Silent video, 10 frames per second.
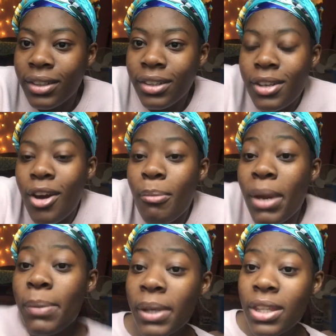You know,
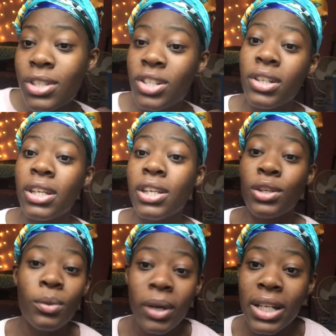maybe the journey
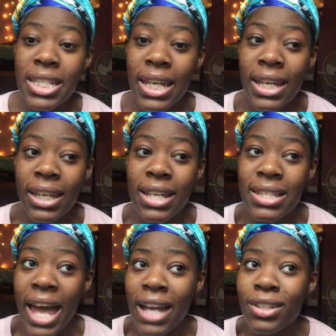you want to take
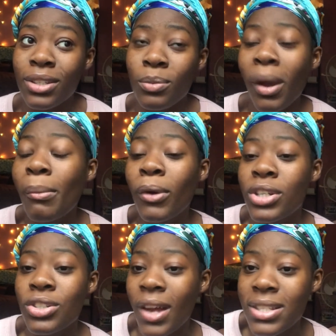is actually way more
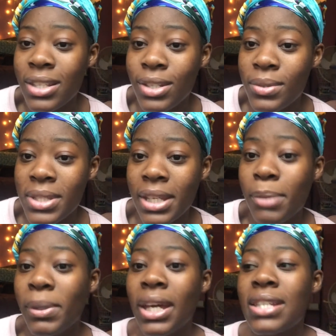stress
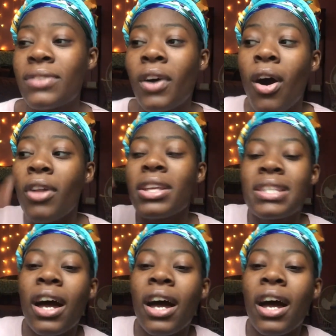inducing because of all these